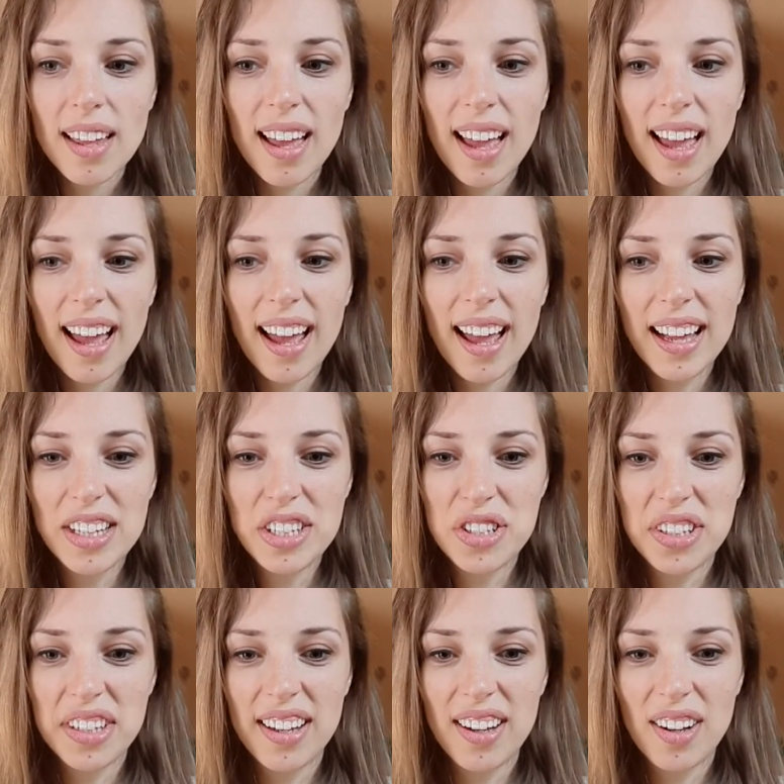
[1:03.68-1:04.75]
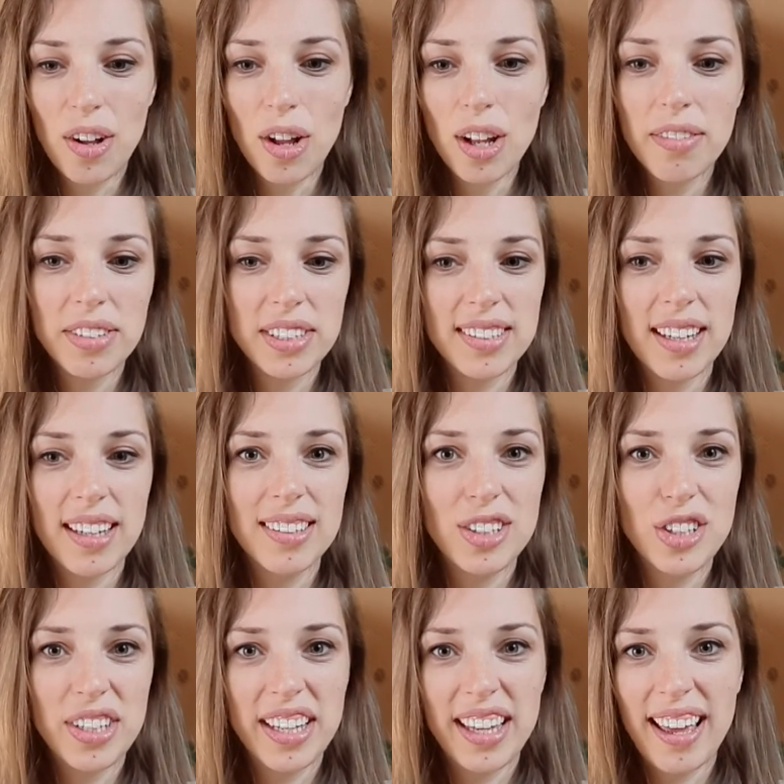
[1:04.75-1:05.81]
And all of a sudden
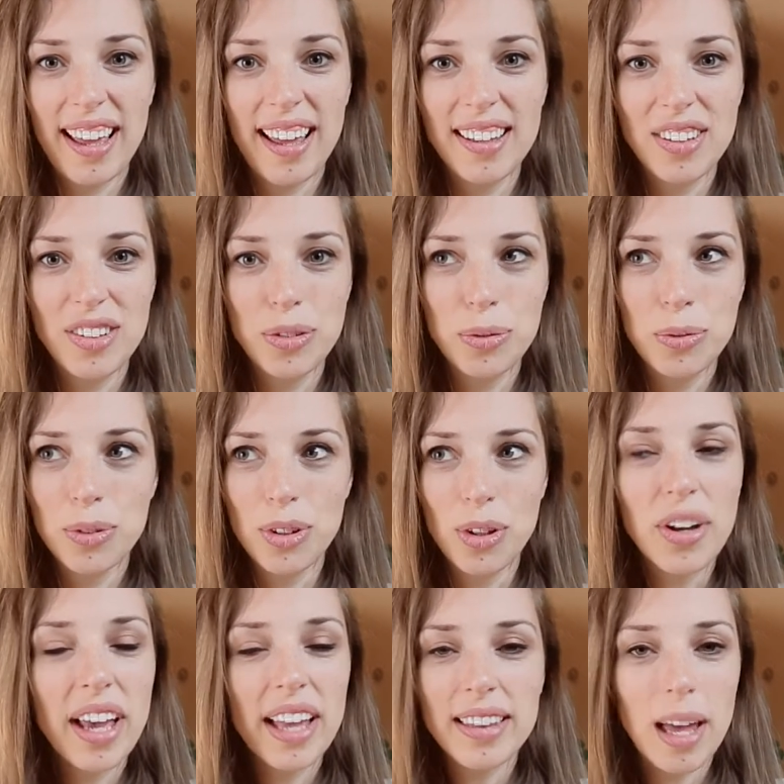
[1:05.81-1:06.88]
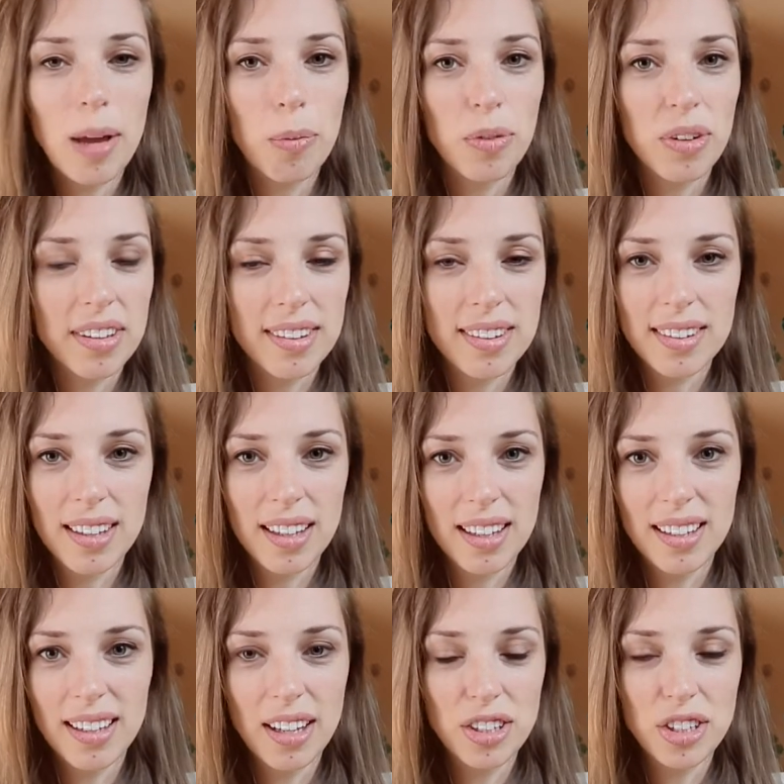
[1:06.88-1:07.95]
you can't, you look at them with
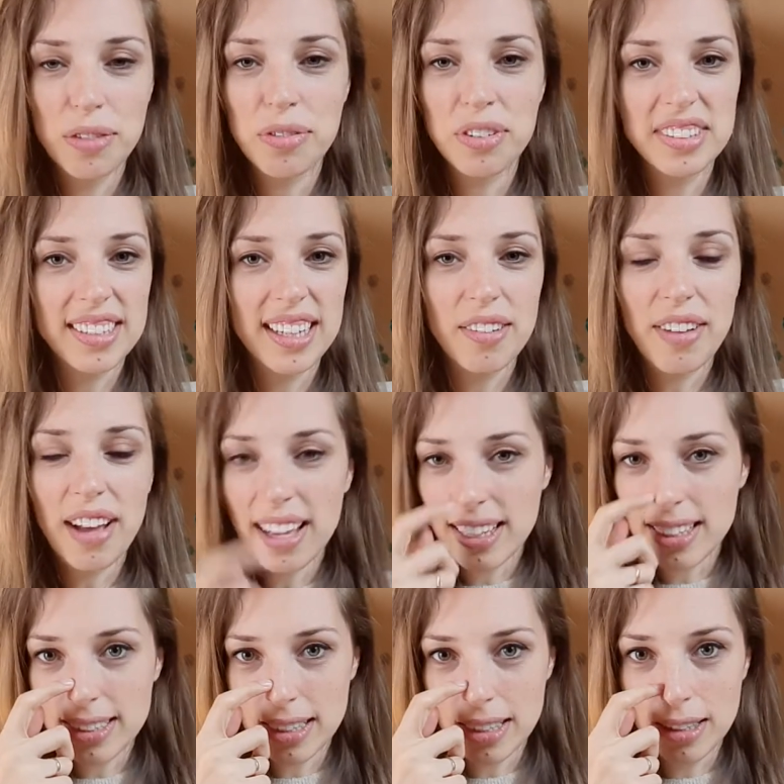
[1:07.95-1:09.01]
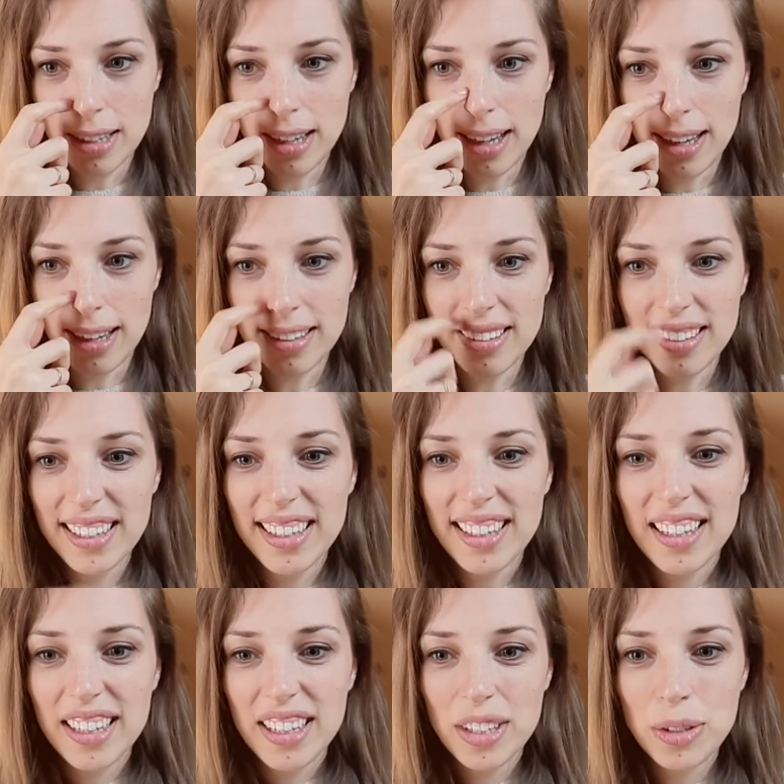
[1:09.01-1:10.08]
a different set of eyes and
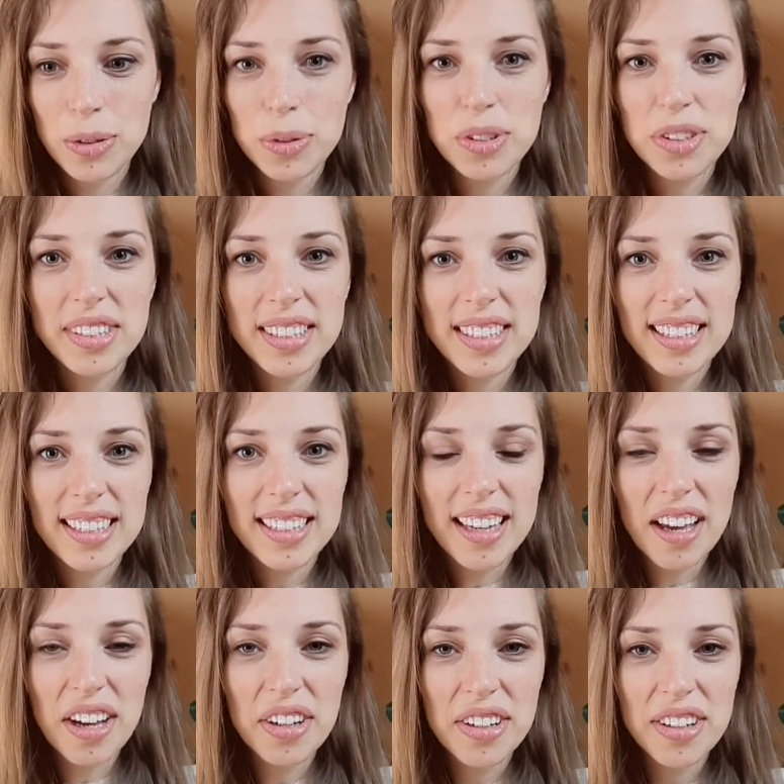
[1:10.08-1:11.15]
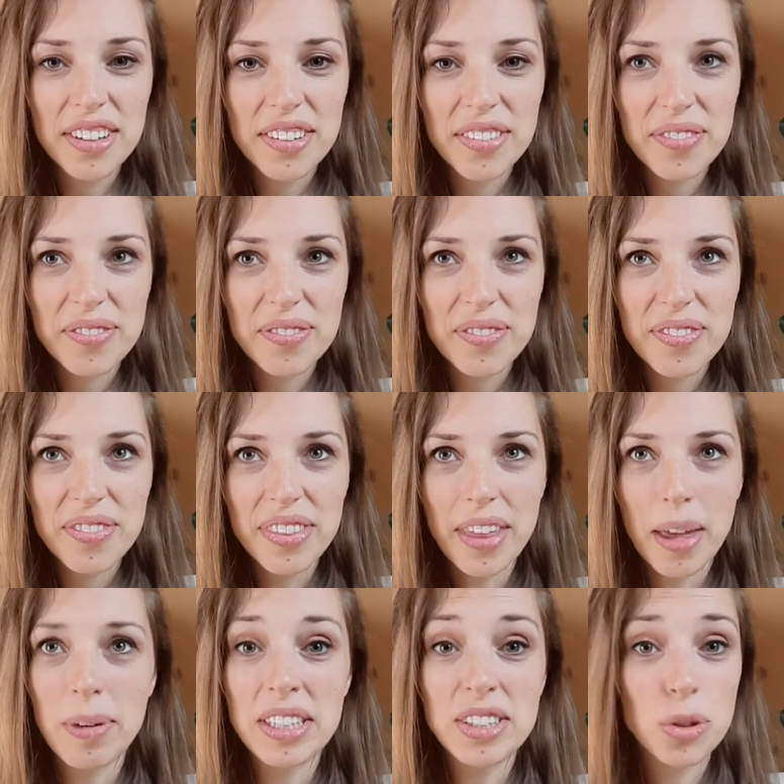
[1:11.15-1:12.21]
you see
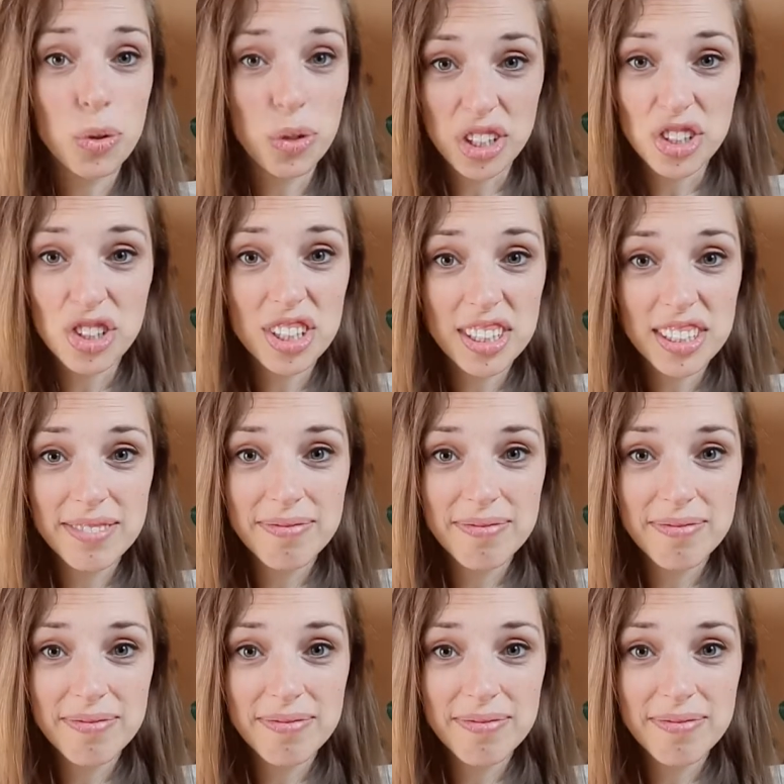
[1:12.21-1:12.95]
them as cringy.